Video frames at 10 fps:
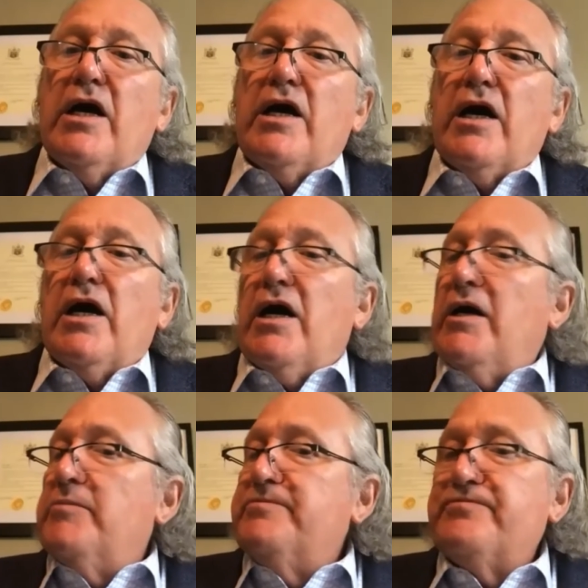
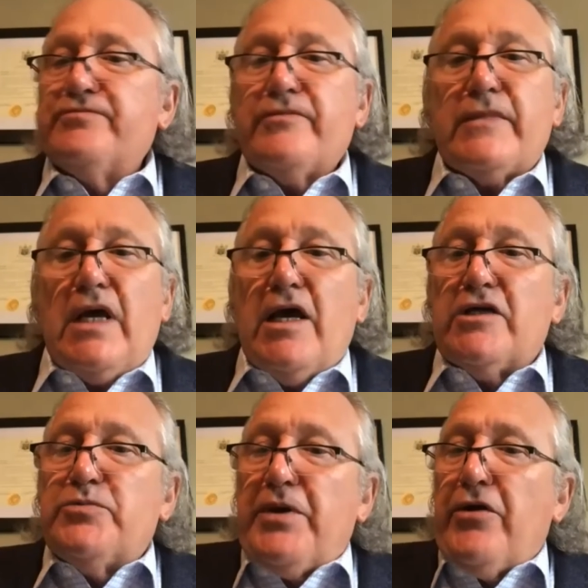um,
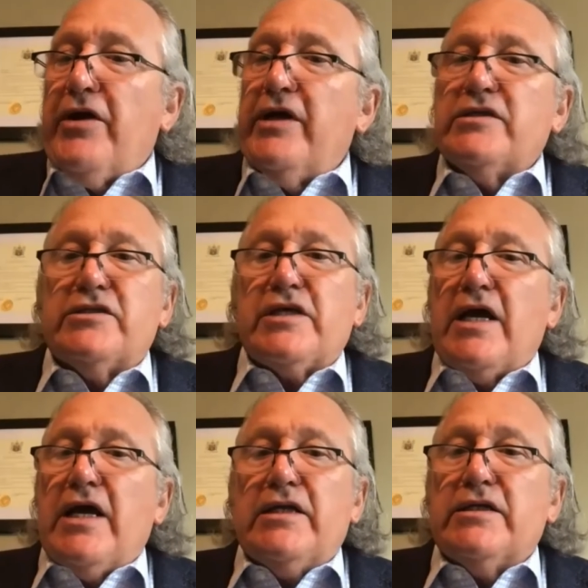experience
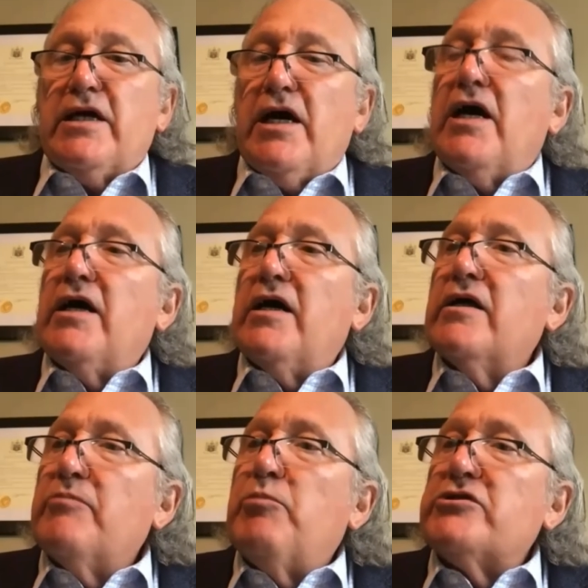and uh,
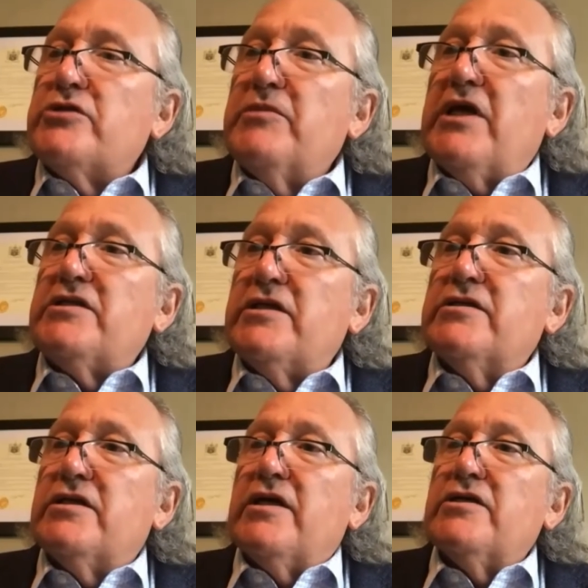put some
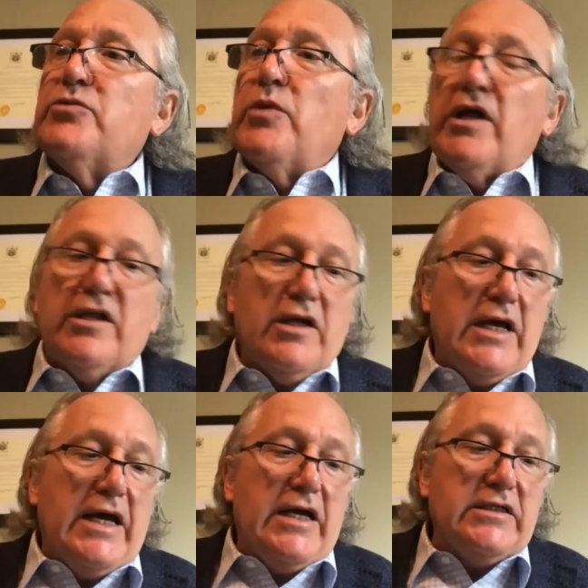distance in as well.
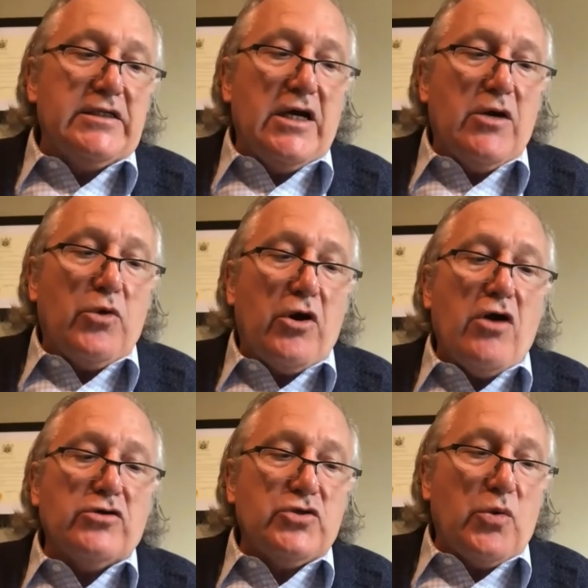And uh, we're
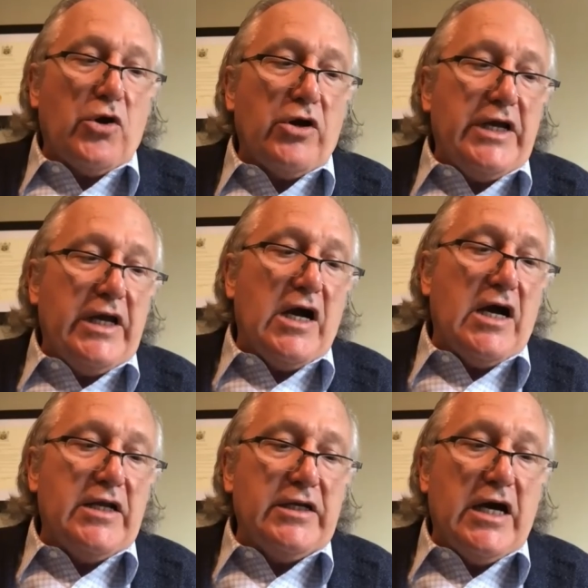also working
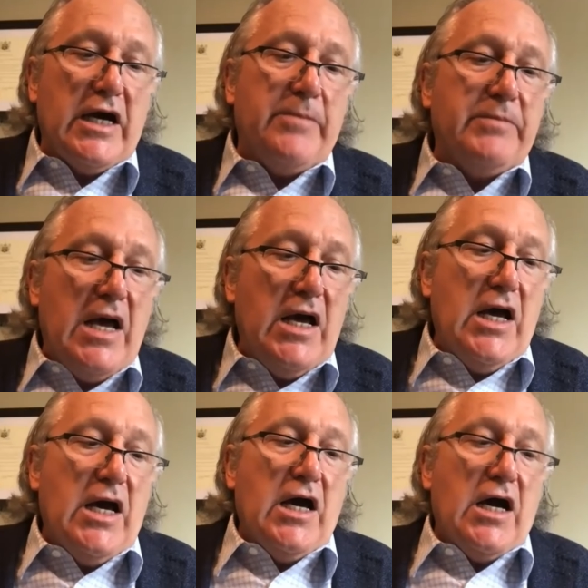on. Um,
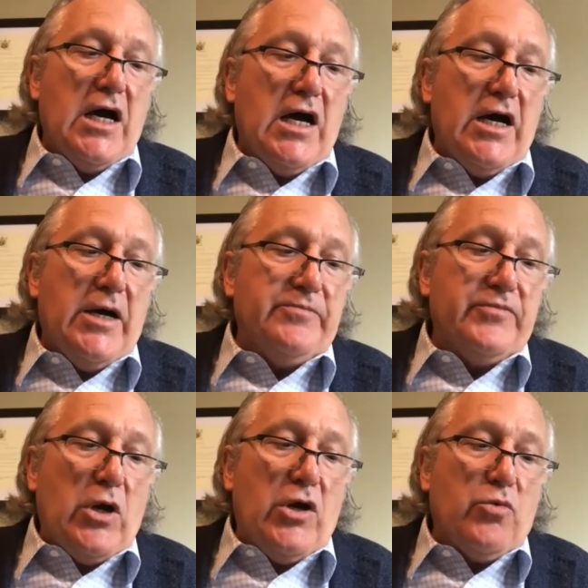
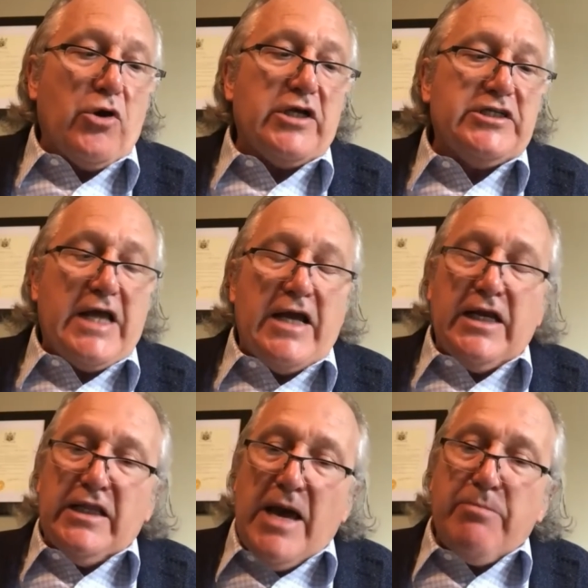um, we're
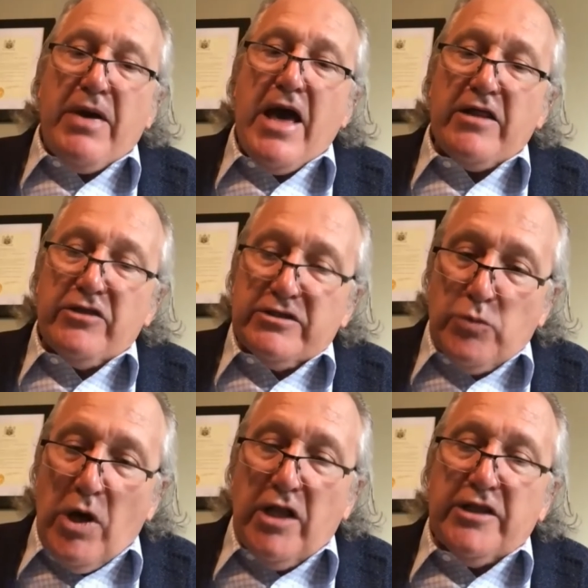extending that path as
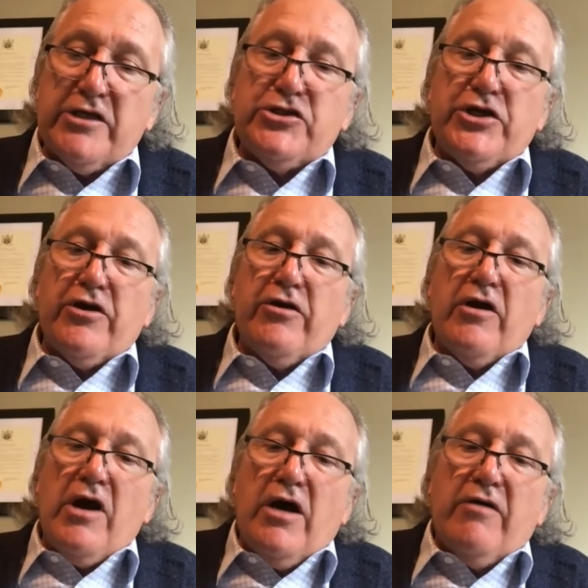well this
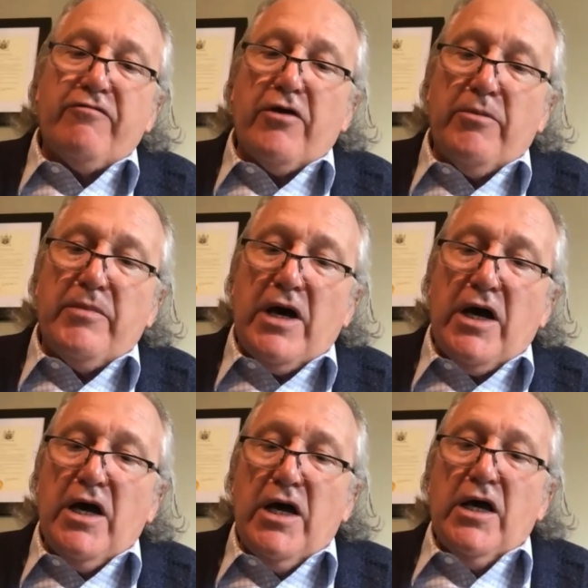year uh,
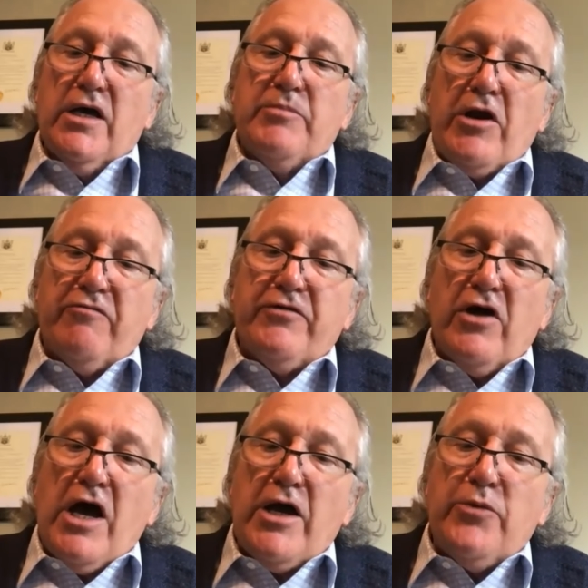from
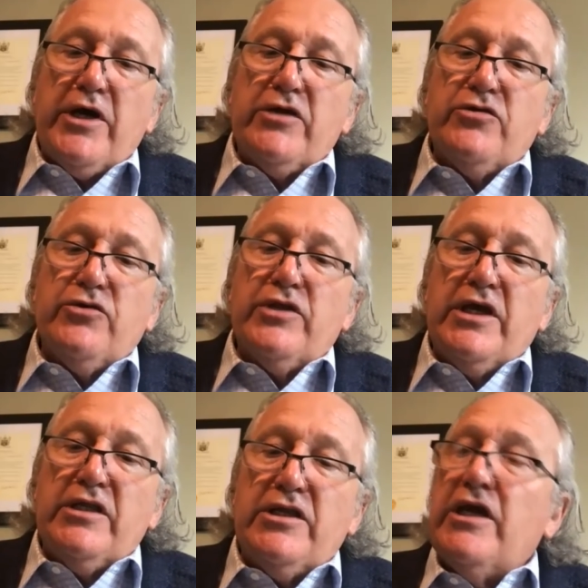Merrittville Highway to
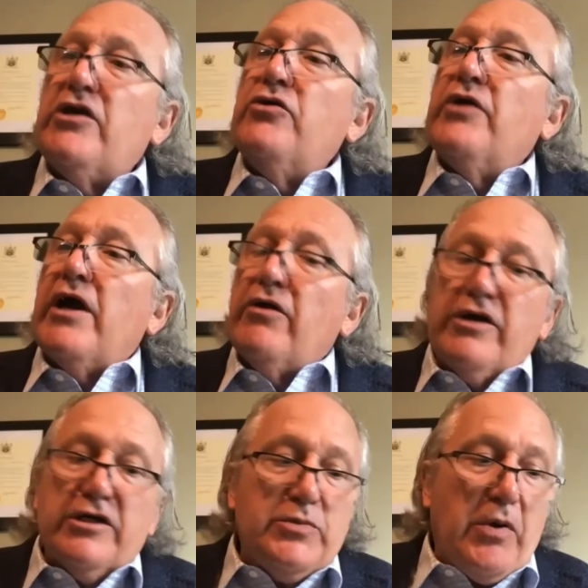the DeCew
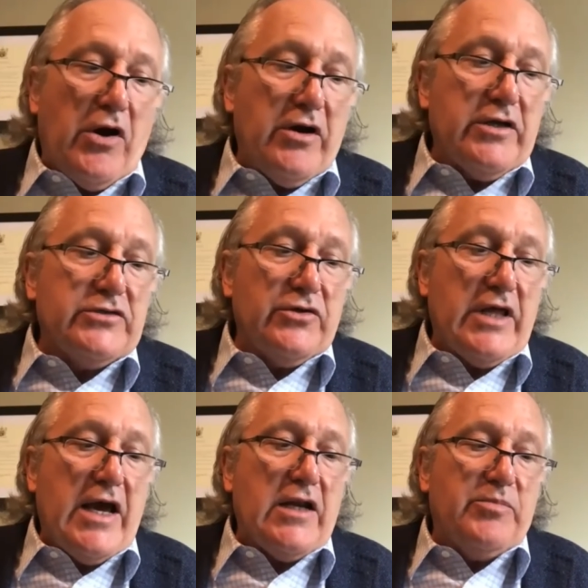Heritage Park. So
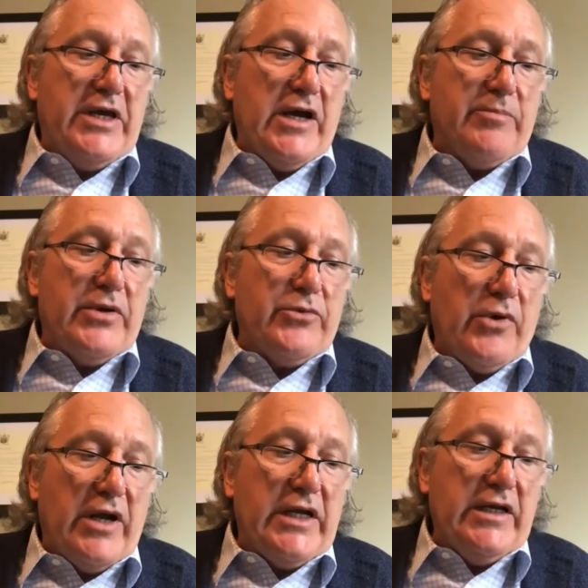that'll be up and
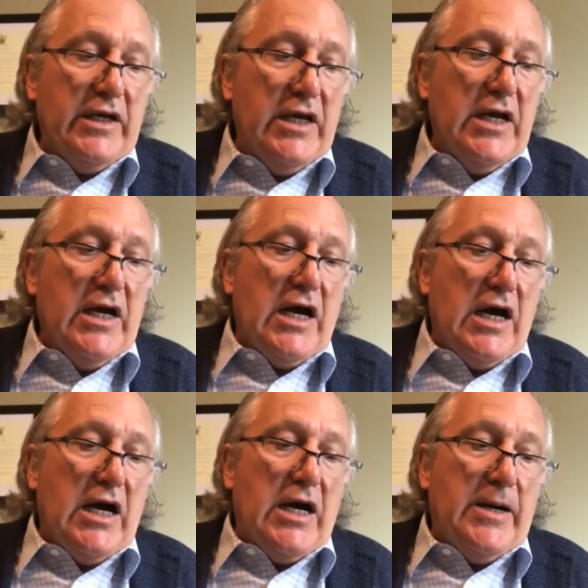running.
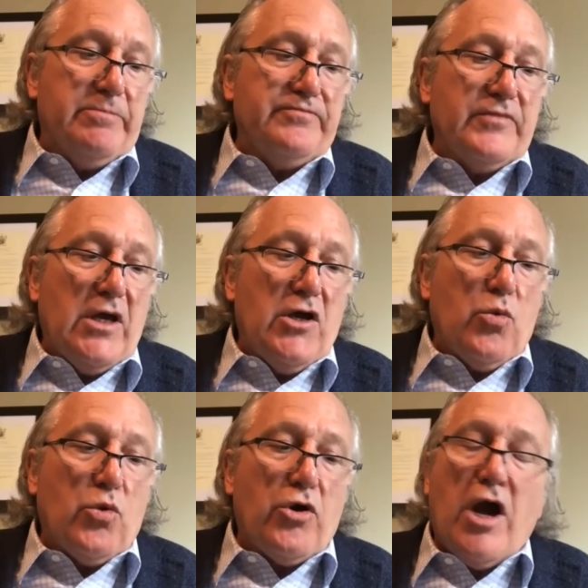Um,
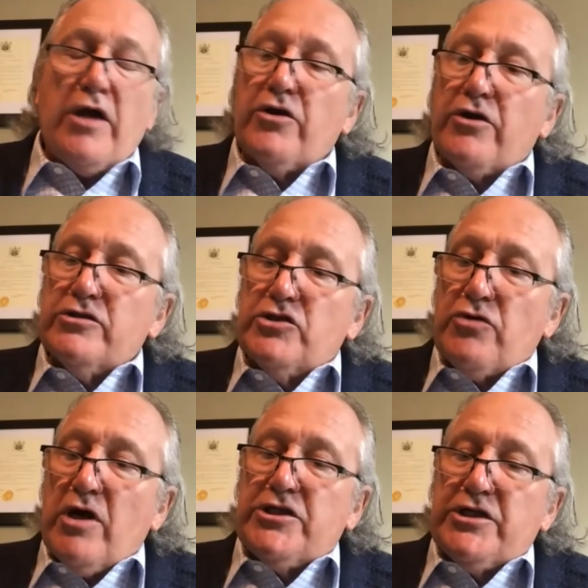we're under
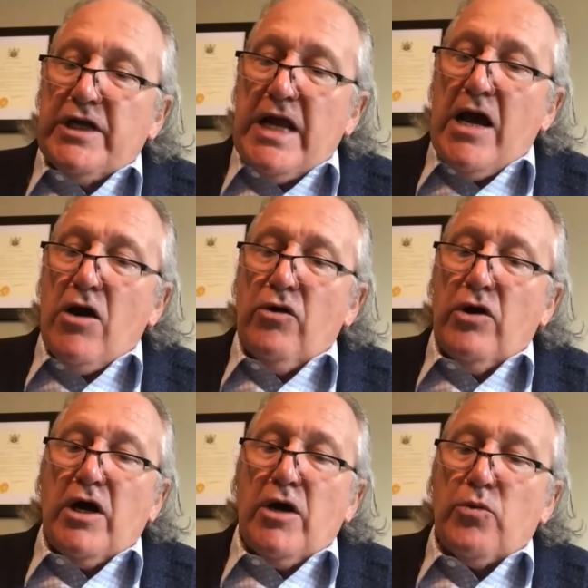construction now.
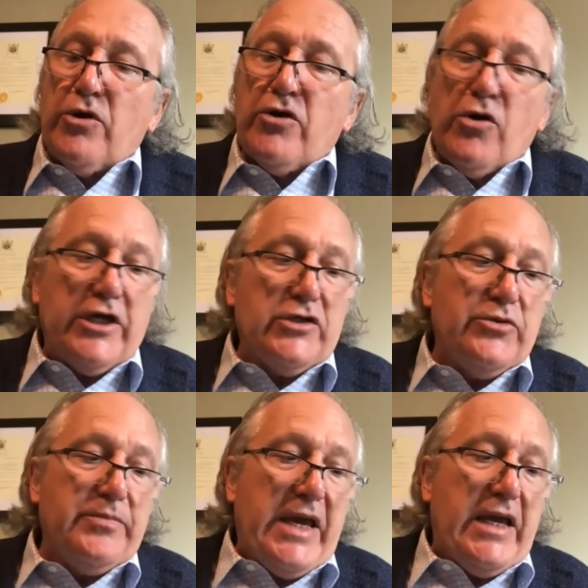we're going
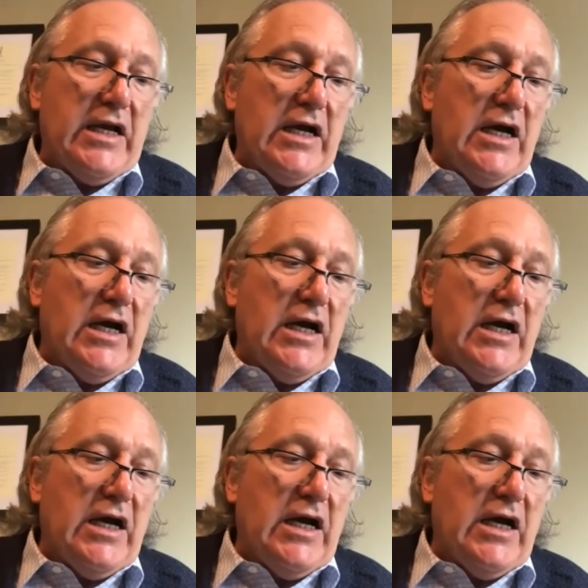to make